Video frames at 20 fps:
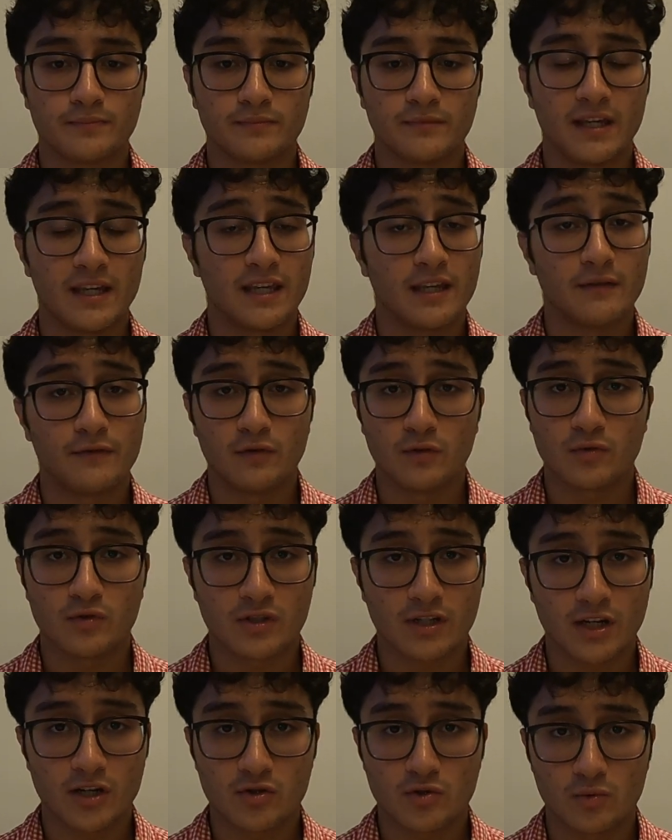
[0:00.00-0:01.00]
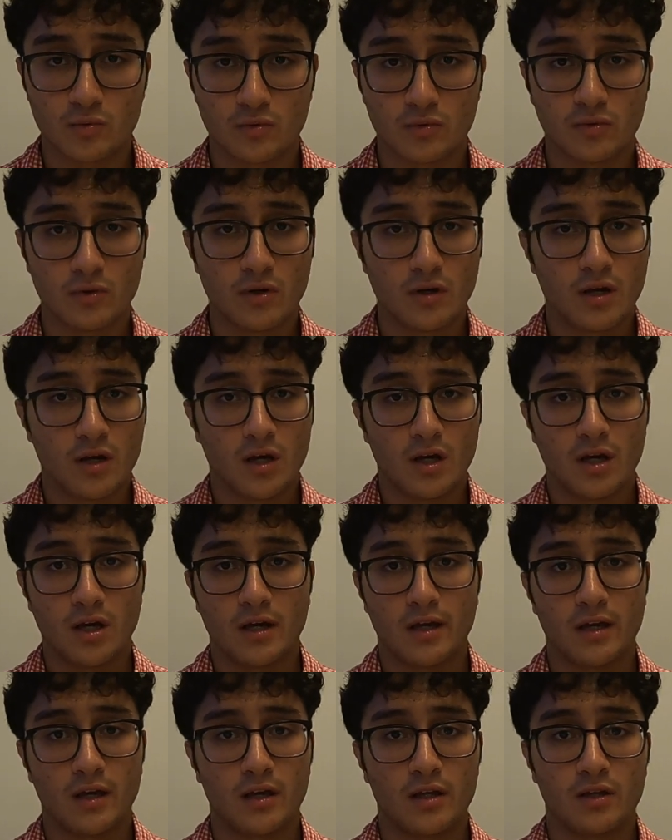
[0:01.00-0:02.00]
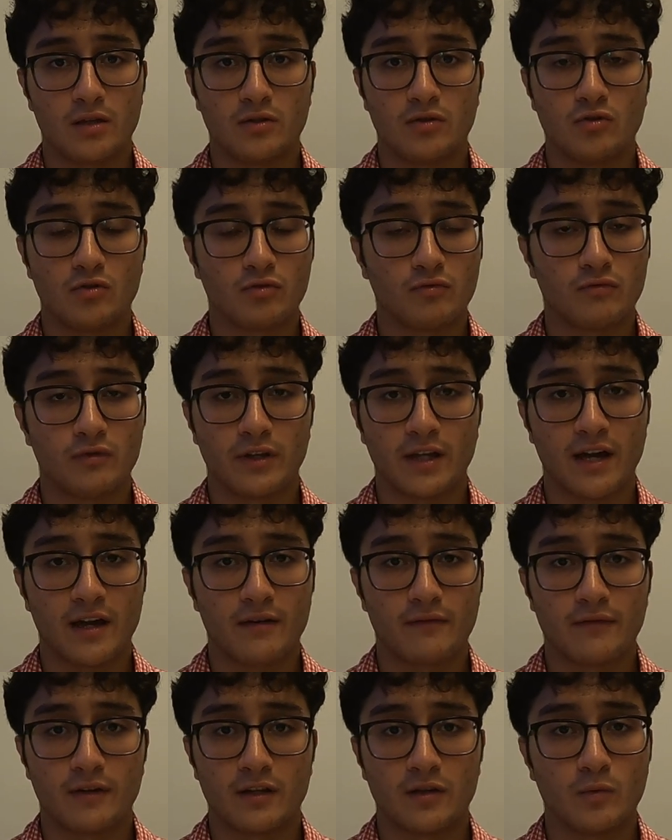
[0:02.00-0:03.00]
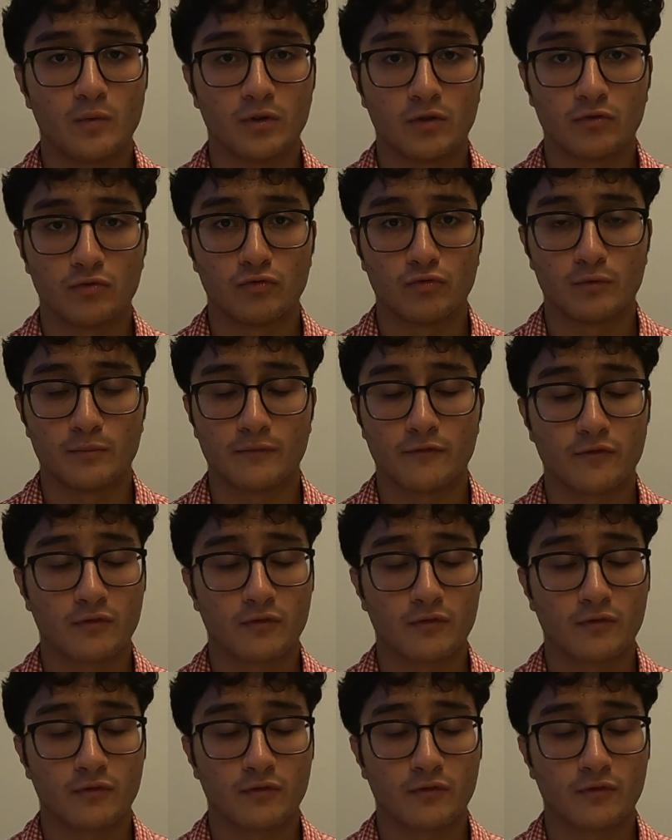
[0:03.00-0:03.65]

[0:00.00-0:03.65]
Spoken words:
They give you a schedule and you don't really have any wiggle room.